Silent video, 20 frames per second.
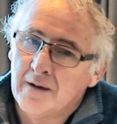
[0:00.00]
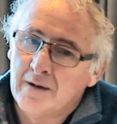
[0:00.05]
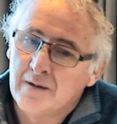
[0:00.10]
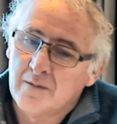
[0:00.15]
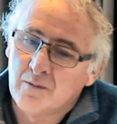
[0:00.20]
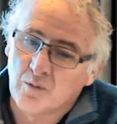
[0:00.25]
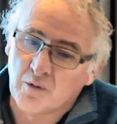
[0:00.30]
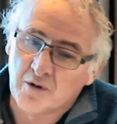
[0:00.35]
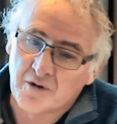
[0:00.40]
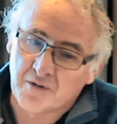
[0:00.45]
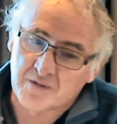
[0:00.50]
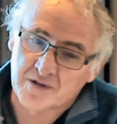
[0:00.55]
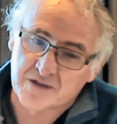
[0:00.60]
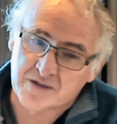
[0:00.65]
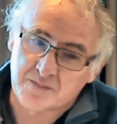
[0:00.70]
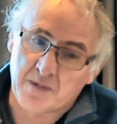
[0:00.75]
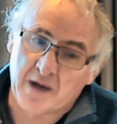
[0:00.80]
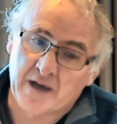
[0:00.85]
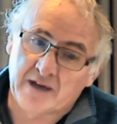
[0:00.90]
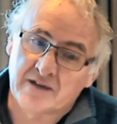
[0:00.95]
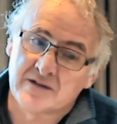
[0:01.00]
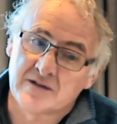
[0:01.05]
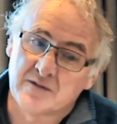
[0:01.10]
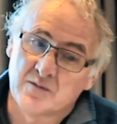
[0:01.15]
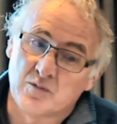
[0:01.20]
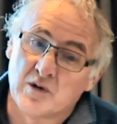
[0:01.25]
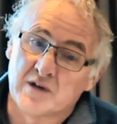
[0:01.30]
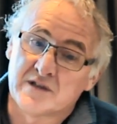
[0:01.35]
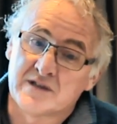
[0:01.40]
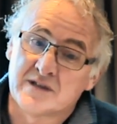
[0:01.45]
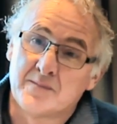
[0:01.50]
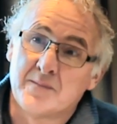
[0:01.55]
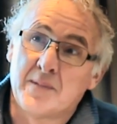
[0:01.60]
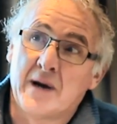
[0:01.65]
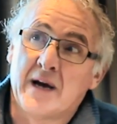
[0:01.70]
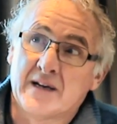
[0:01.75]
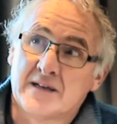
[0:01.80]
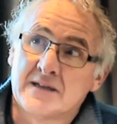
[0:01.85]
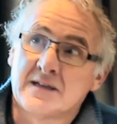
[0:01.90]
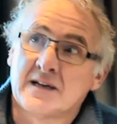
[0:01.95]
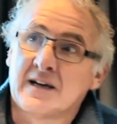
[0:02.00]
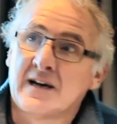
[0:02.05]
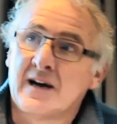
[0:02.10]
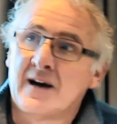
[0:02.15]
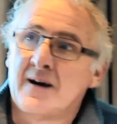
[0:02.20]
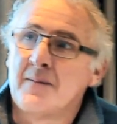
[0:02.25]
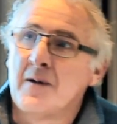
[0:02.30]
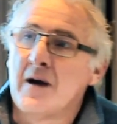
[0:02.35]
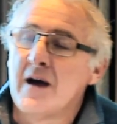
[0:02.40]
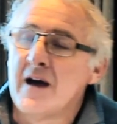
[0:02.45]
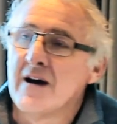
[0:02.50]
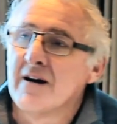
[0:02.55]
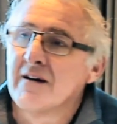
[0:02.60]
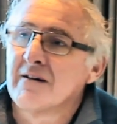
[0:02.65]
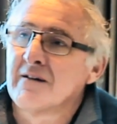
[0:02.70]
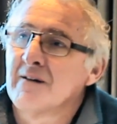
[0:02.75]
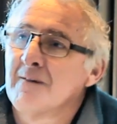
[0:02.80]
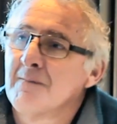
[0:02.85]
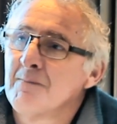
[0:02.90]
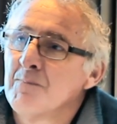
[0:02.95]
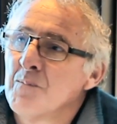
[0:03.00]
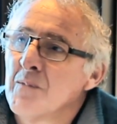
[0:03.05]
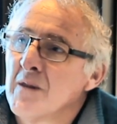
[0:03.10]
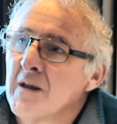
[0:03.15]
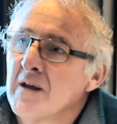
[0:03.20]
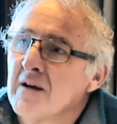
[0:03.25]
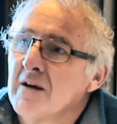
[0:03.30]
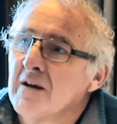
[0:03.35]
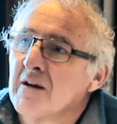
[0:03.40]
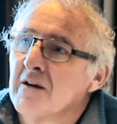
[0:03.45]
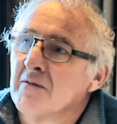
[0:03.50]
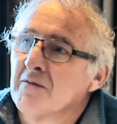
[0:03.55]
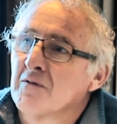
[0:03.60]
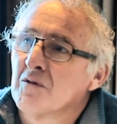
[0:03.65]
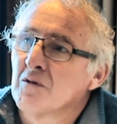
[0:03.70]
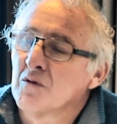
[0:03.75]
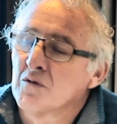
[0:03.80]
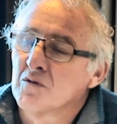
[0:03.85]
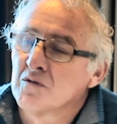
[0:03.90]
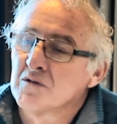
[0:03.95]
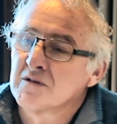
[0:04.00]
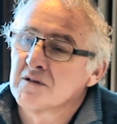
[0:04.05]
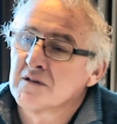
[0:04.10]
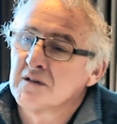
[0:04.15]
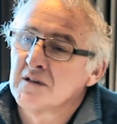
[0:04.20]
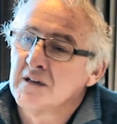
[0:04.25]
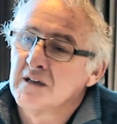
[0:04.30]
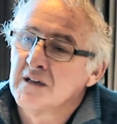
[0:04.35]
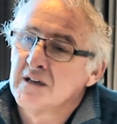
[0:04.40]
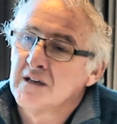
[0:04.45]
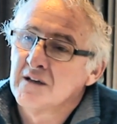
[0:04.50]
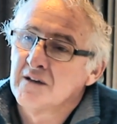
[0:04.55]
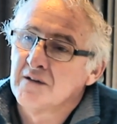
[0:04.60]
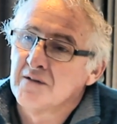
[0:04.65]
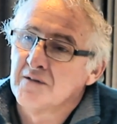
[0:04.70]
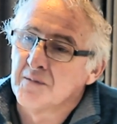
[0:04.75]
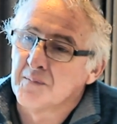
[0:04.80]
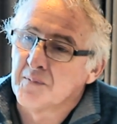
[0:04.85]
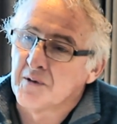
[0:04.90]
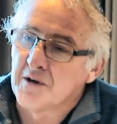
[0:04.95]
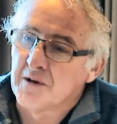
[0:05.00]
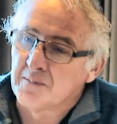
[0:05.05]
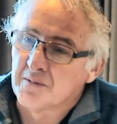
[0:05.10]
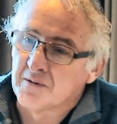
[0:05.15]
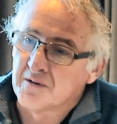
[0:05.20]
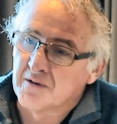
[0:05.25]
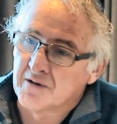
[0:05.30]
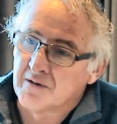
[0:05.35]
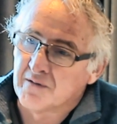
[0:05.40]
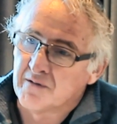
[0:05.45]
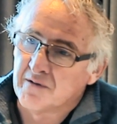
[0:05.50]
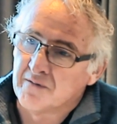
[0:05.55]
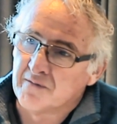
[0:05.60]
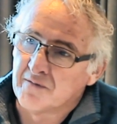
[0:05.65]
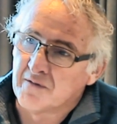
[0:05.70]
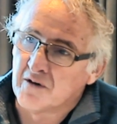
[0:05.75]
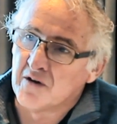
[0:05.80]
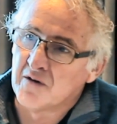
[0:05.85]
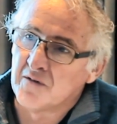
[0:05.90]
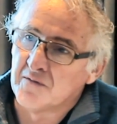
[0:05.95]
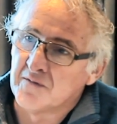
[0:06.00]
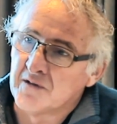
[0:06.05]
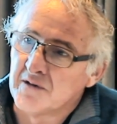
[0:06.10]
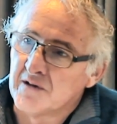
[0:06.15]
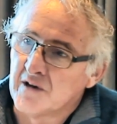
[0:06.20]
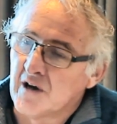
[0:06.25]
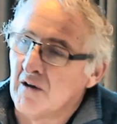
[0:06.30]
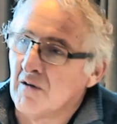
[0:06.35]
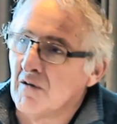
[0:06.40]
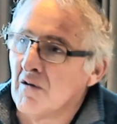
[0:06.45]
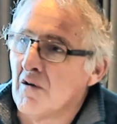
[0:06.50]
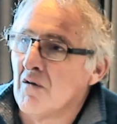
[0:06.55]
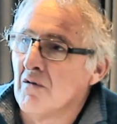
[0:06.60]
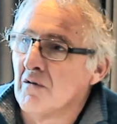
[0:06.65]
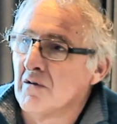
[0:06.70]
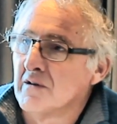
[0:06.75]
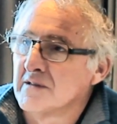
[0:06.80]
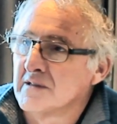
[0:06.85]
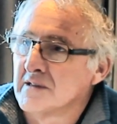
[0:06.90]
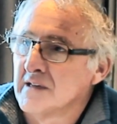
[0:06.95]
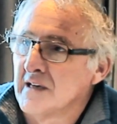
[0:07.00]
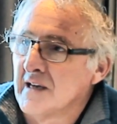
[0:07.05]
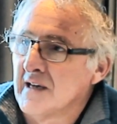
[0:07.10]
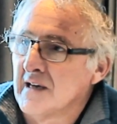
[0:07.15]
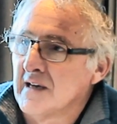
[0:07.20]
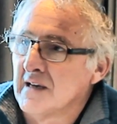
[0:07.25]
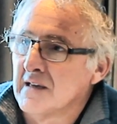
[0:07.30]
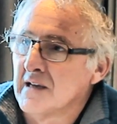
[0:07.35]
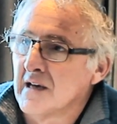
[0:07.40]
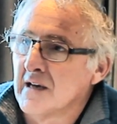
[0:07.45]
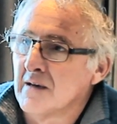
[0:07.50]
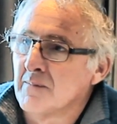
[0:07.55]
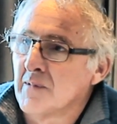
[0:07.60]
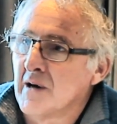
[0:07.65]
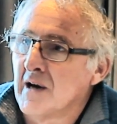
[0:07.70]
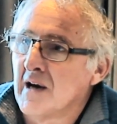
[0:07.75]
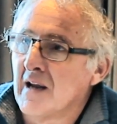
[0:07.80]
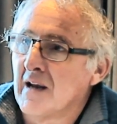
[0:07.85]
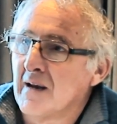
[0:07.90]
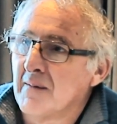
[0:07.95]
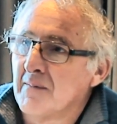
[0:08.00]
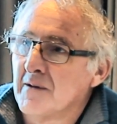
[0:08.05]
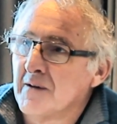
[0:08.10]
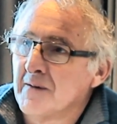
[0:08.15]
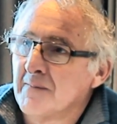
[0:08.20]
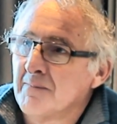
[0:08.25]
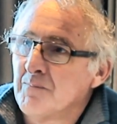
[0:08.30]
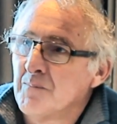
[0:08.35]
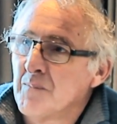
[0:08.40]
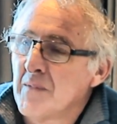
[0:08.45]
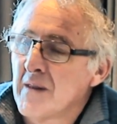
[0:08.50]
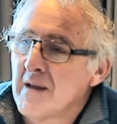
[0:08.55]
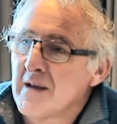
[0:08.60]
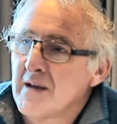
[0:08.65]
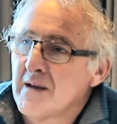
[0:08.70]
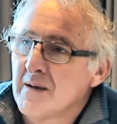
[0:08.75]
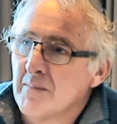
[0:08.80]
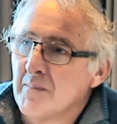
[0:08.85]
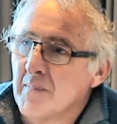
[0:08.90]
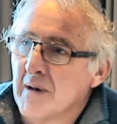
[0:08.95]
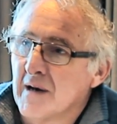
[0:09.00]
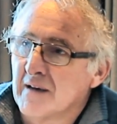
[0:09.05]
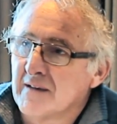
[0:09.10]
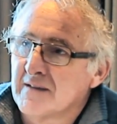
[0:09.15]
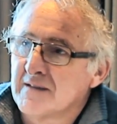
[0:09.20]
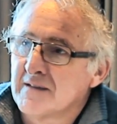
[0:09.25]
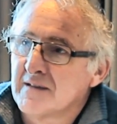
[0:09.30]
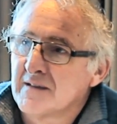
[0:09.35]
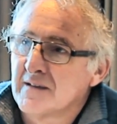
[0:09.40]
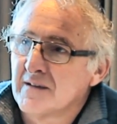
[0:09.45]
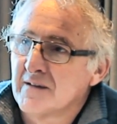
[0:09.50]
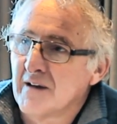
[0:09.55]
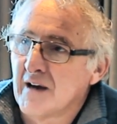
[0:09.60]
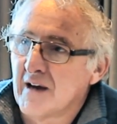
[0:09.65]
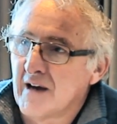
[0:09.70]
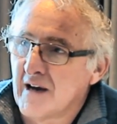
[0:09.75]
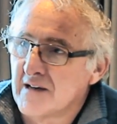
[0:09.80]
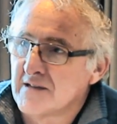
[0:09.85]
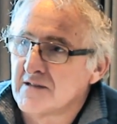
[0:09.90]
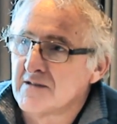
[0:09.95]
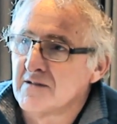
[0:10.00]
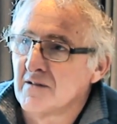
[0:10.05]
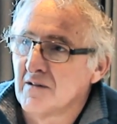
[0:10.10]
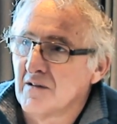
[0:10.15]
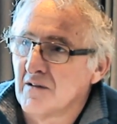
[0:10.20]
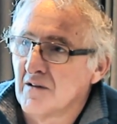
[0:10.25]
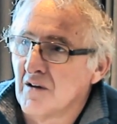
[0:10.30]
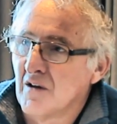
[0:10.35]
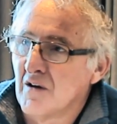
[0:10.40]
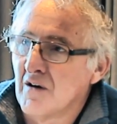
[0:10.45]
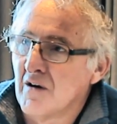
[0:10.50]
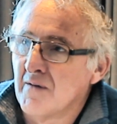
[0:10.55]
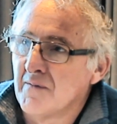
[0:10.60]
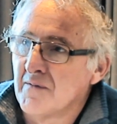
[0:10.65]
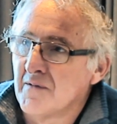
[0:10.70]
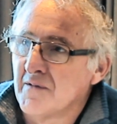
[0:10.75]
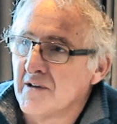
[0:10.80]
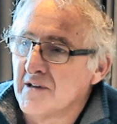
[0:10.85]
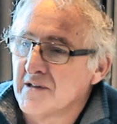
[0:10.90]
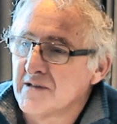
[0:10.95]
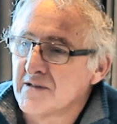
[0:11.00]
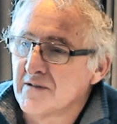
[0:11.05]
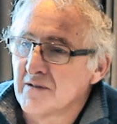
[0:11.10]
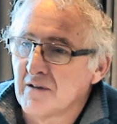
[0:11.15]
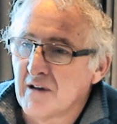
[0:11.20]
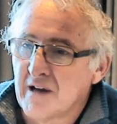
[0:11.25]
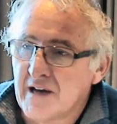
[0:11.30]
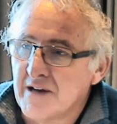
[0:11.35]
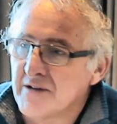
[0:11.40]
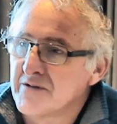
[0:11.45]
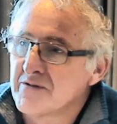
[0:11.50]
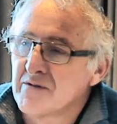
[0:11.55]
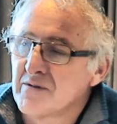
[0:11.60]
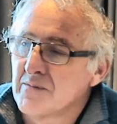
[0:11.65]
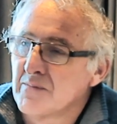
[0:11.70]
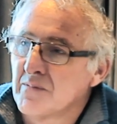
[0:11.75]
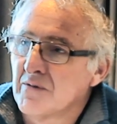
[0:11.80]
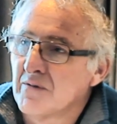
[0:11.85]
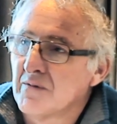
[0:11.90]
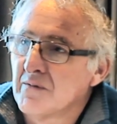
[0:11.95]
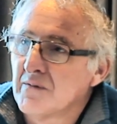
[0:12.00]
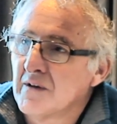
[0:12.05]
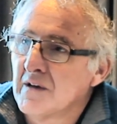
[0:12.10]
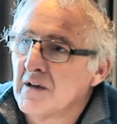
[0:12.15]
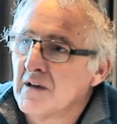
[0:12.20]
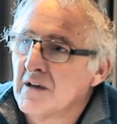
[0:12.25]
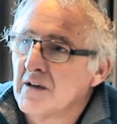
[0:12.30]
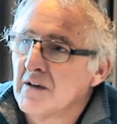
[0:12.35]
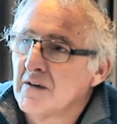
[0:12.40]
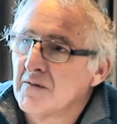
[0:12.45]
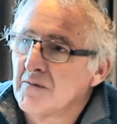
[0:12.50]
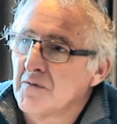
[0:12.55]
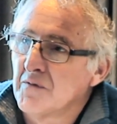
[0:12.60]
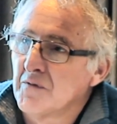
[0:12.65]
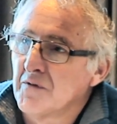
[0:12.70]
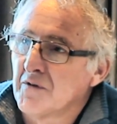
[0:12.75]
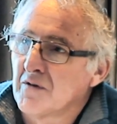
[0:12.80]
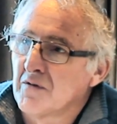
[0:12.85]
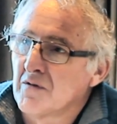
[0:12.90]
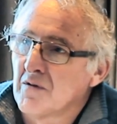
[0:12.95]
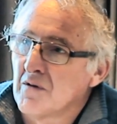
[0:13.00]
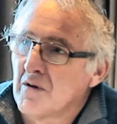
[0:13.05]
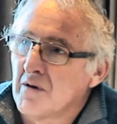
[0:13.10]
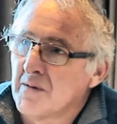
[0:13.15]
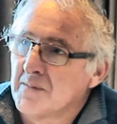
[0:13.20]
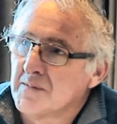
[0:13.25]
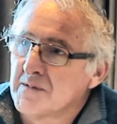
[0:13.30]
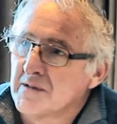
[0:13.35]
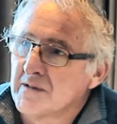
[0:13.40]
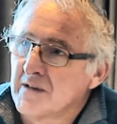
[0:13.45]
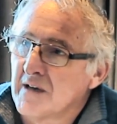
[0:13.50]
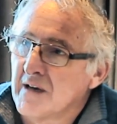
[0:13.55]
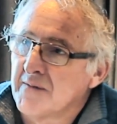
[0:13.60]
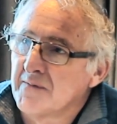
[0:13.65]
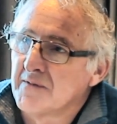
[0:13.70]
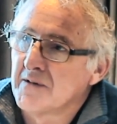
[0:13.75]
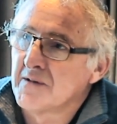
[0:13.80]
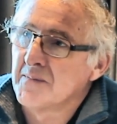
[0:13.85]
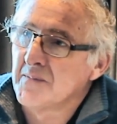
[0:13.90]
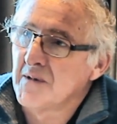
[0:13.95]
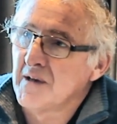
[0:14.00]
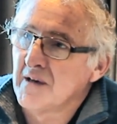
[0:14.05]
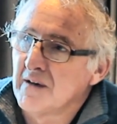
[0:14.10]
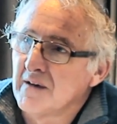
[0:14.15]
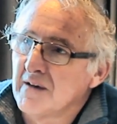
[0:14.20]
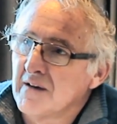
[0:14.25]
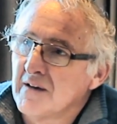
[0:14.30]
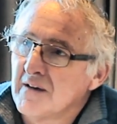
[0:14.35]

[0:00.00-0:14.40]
With respect to what's about to come out, of course, the people that are involved are no longer sitting in that parliament, but they are still alive and they're still answerable for the crimes that they've committed.